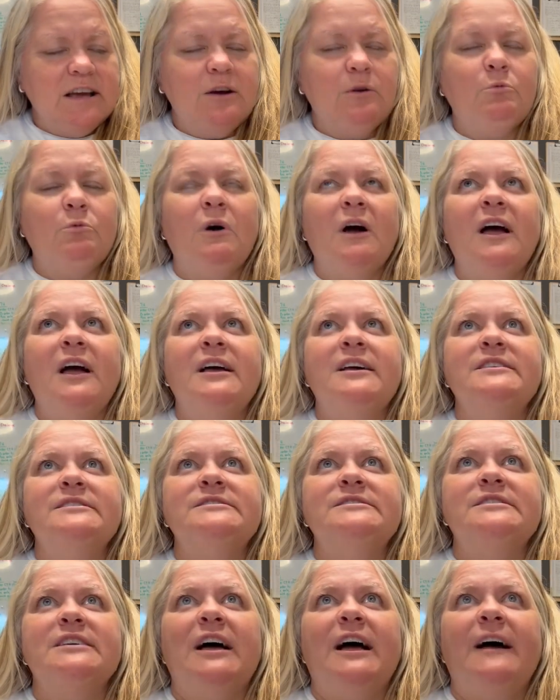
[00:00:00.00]

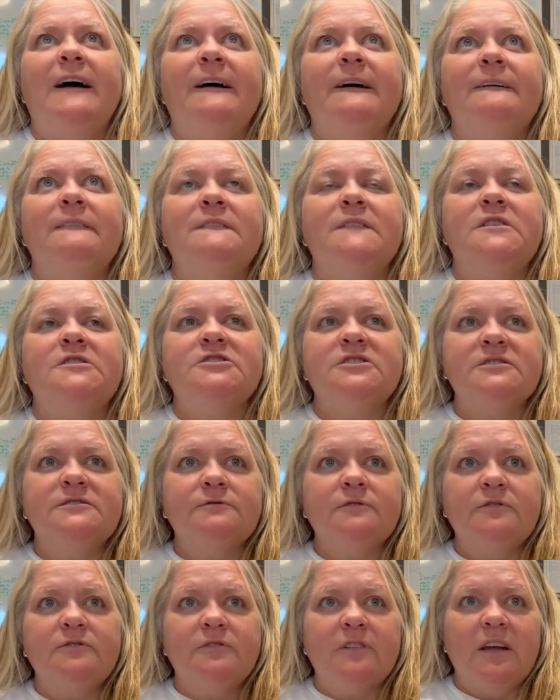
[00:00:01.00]
was just
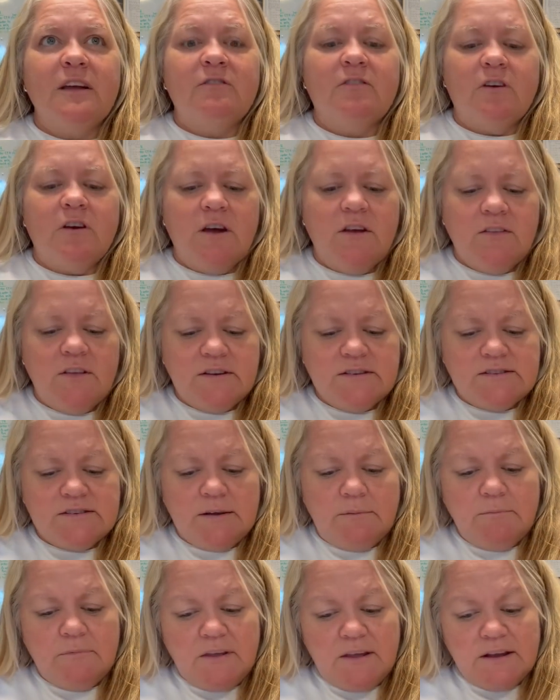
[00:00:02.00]
for flavor, and then
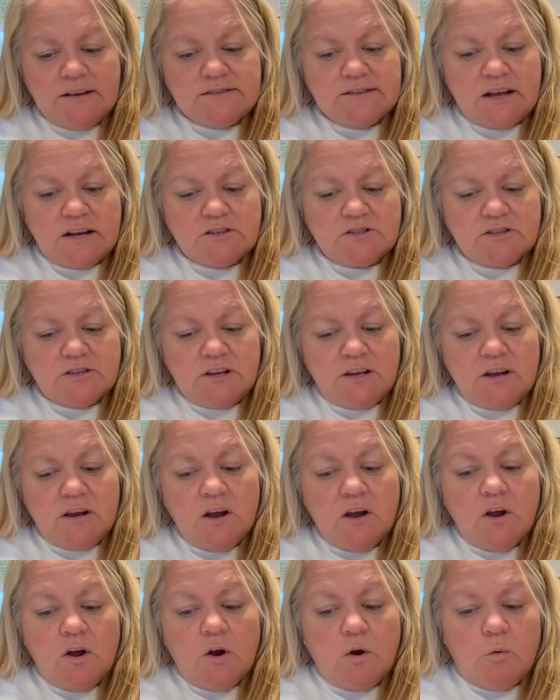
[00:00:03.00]
some things actually
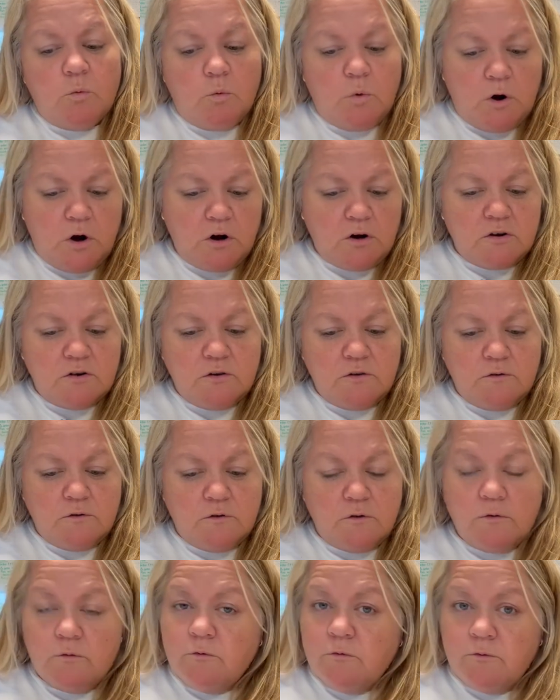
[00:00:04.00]
worked
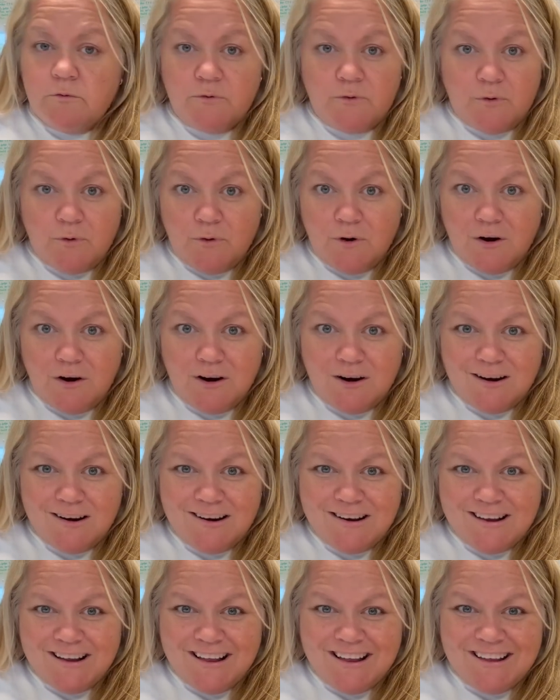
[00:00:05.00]

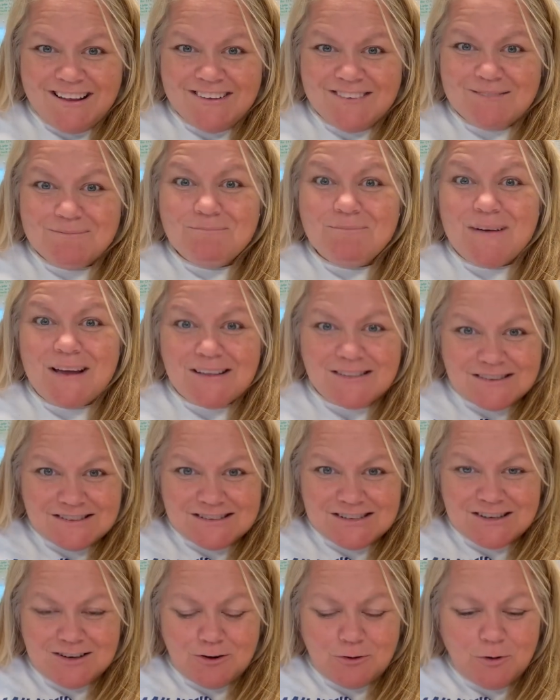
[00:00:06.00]
for
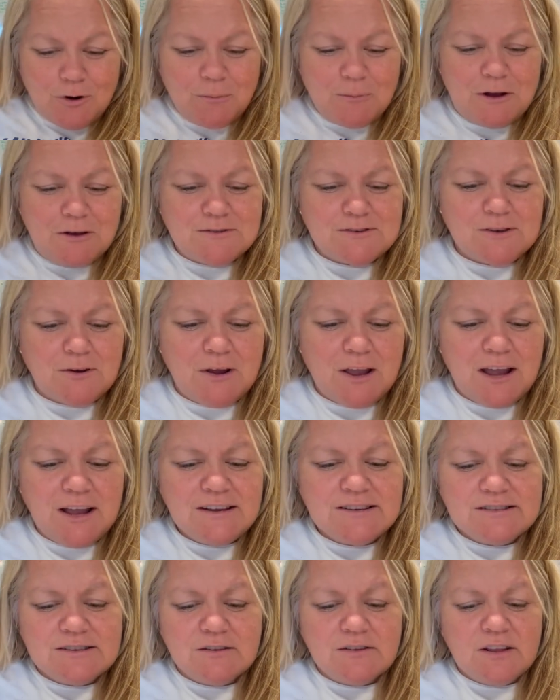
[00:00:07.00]
balancing your hormones, okay?
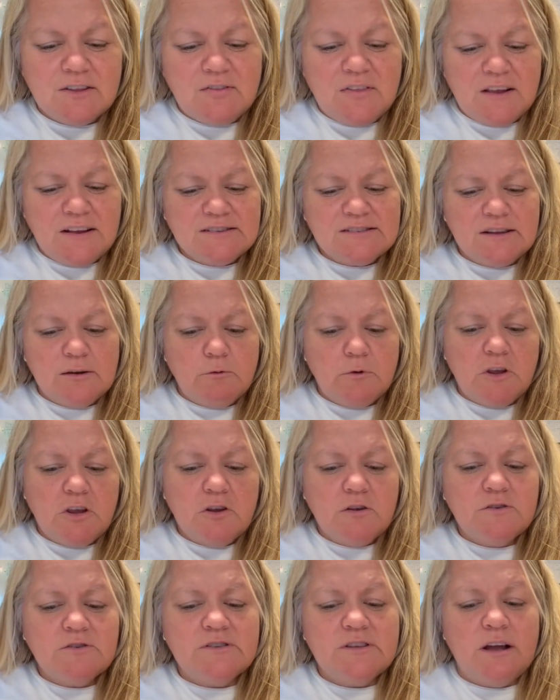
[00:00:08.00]
So the things that we
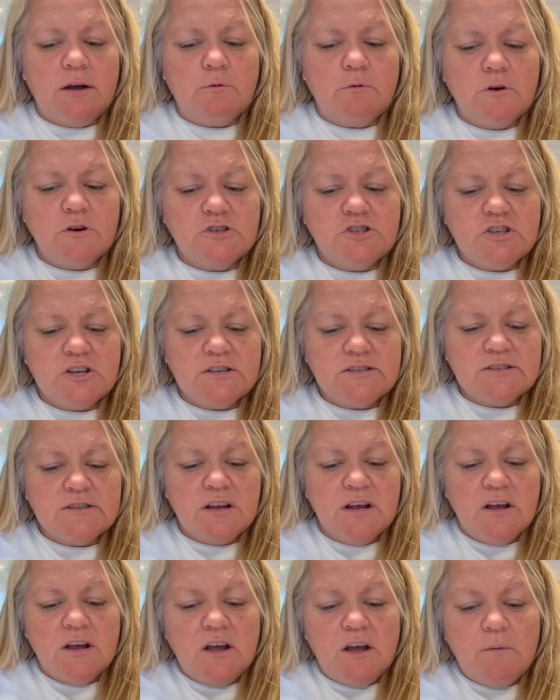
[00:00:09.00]
used that were just
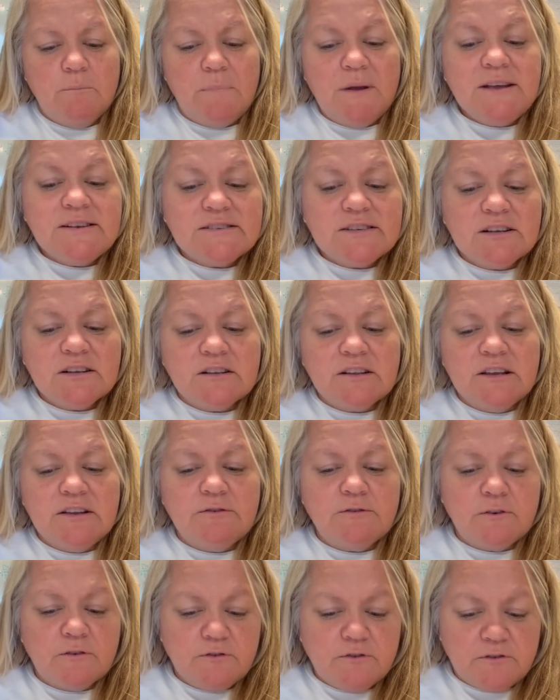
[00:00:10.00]
basically
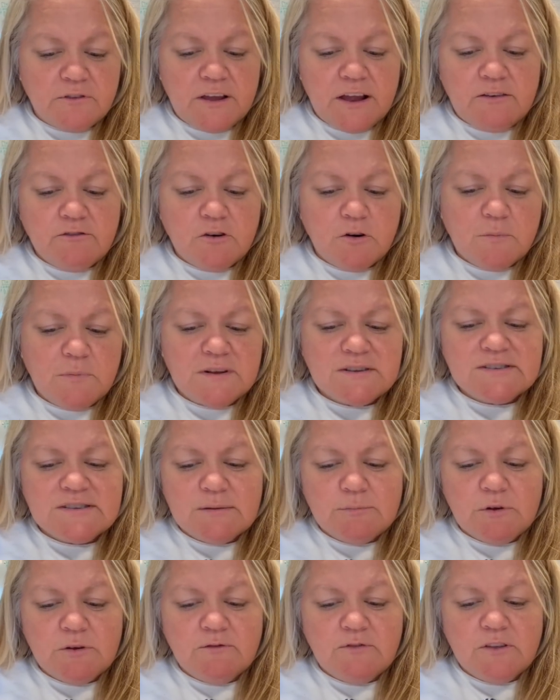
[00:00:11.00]
for flavor, but
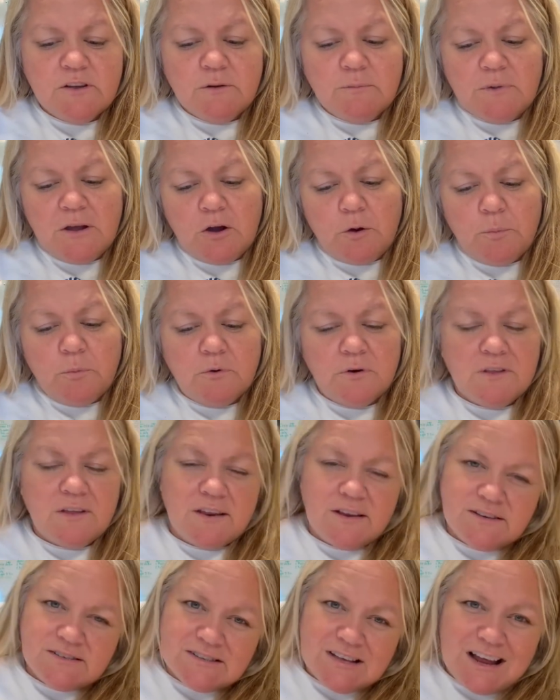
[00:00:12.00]
some of them help with
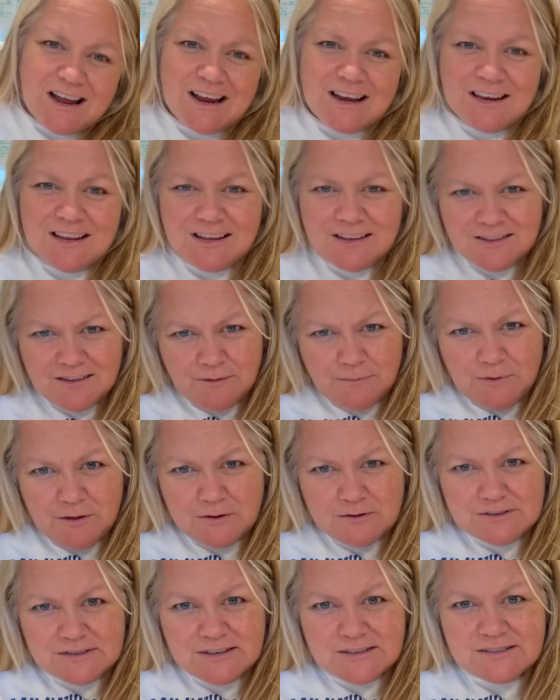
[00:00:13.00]
anxiety and the
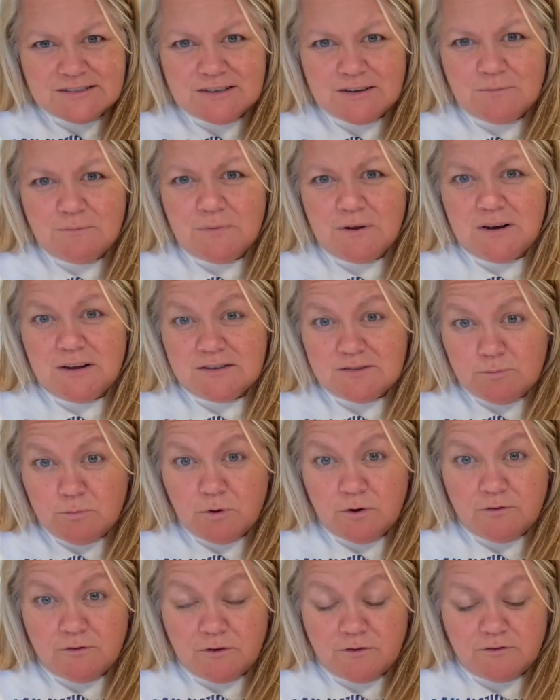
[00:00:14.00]
immune system, but it's
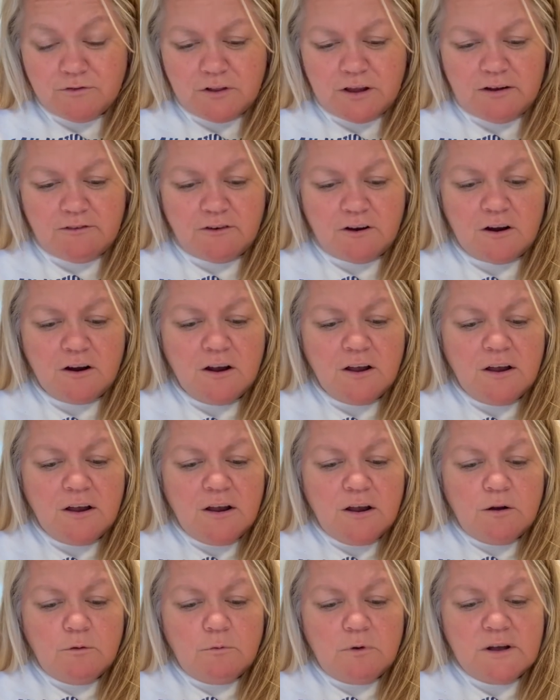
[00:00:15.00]
more for flavor,
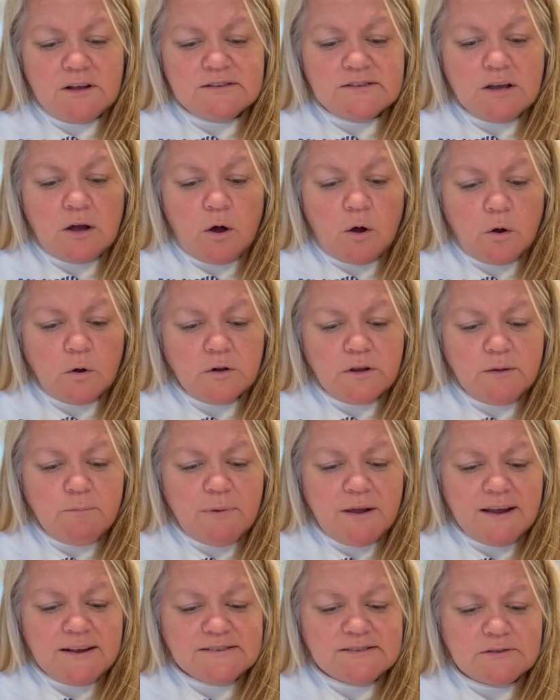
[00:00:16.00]
was holy
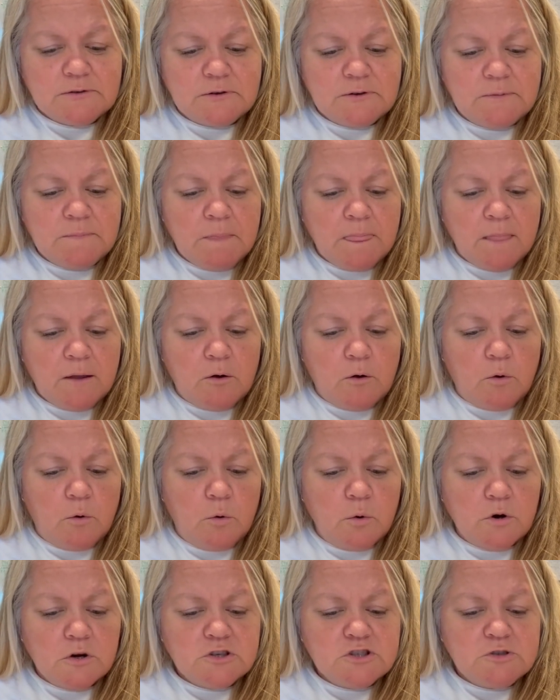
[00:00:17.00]
basil,
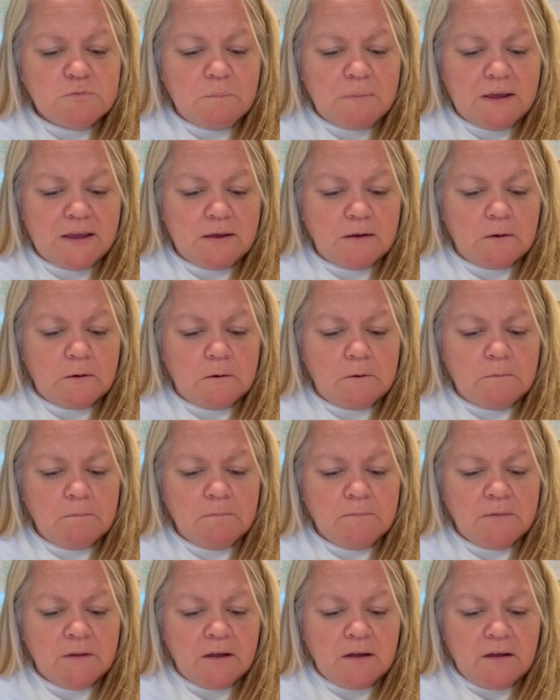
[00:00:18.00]
orange peel,
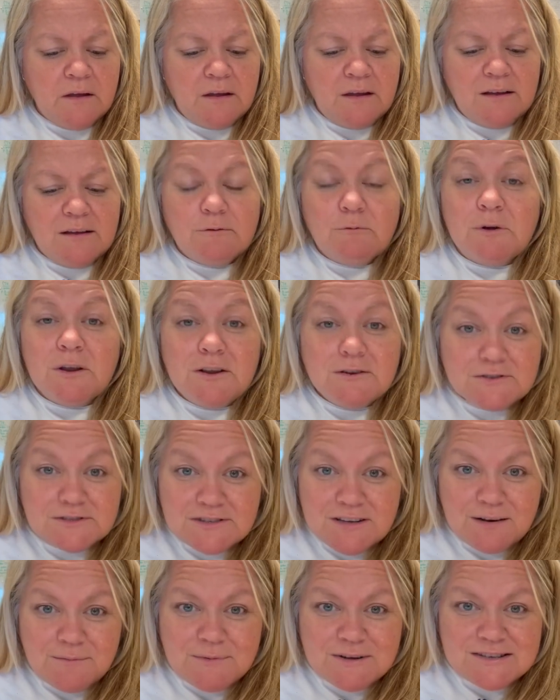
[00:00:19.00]
we use
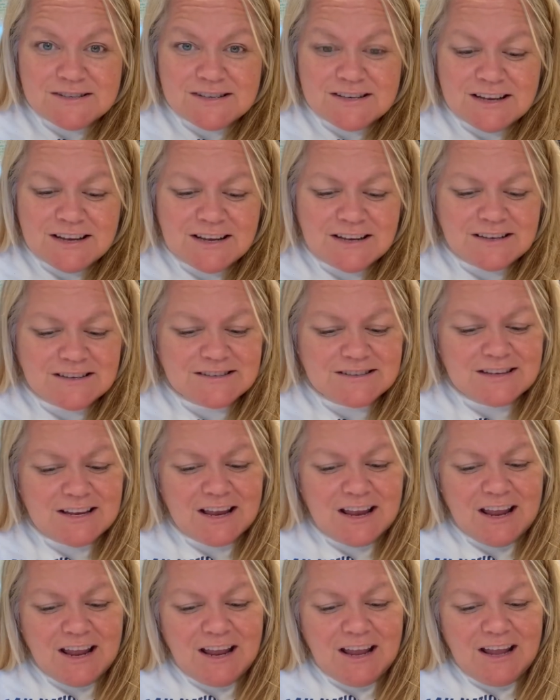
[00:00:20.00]
cinnamon sticks,
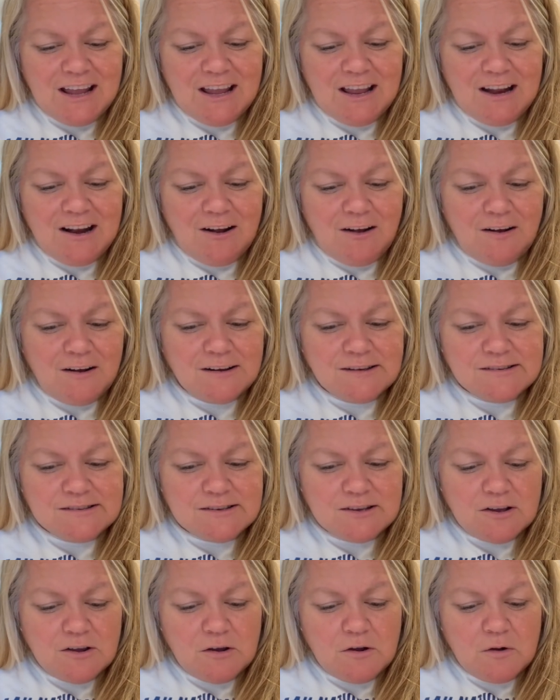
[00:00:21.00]
and
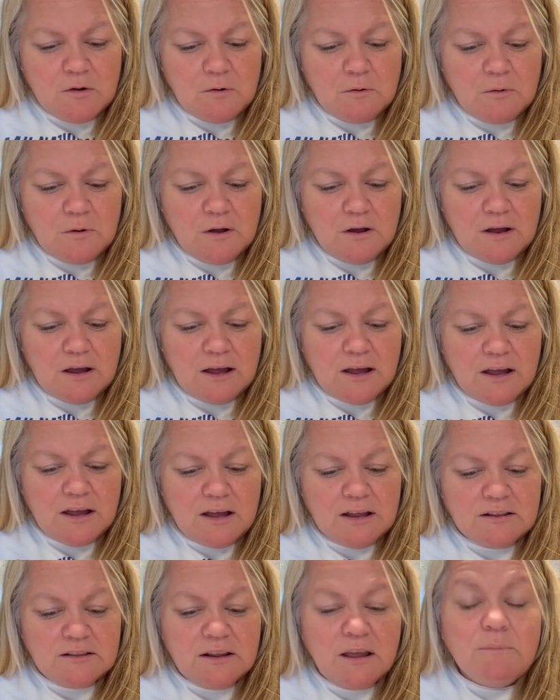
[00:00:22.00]
also
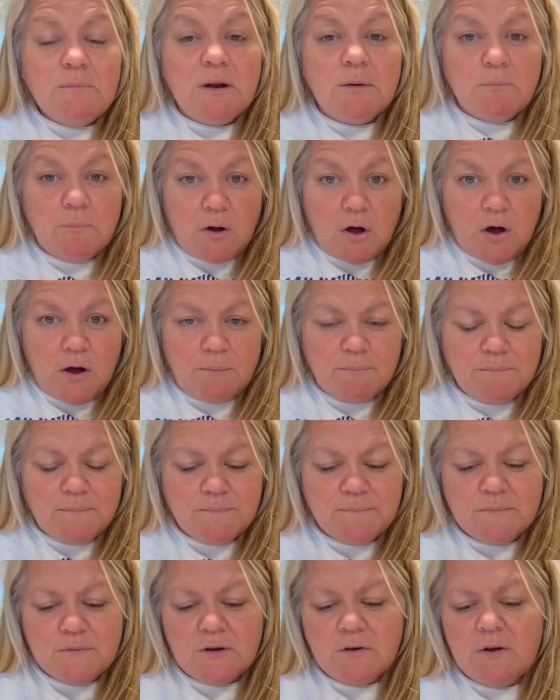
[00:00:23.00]
lemon balm,
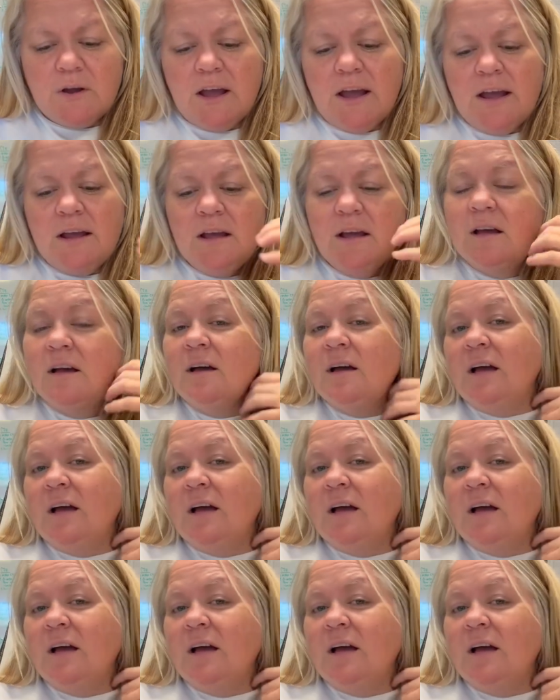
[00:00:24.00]
okay?